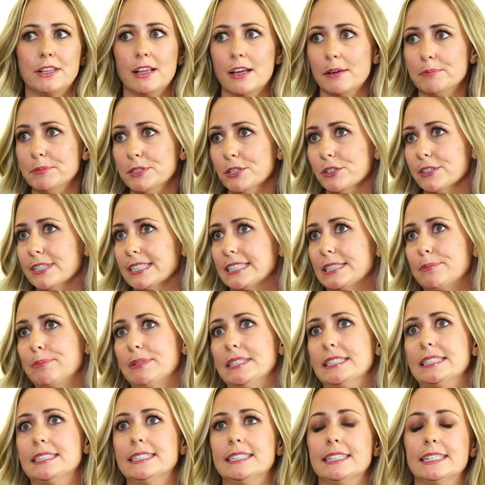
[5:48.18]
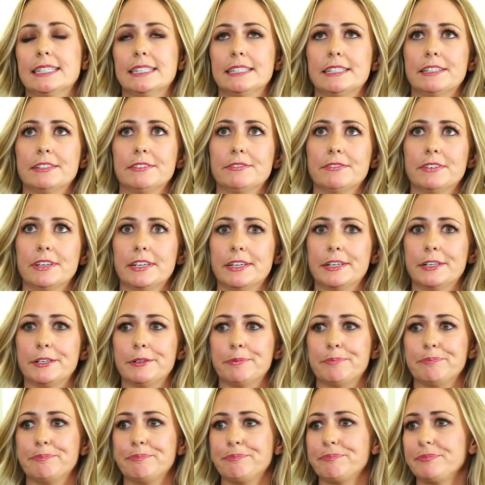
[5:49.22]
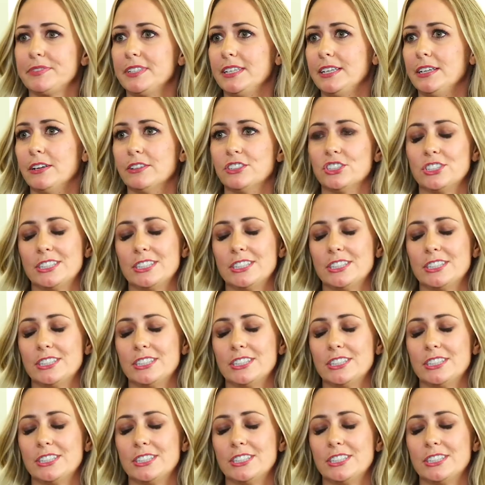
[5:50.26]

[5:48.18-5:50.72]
Clubs are expensive. You know,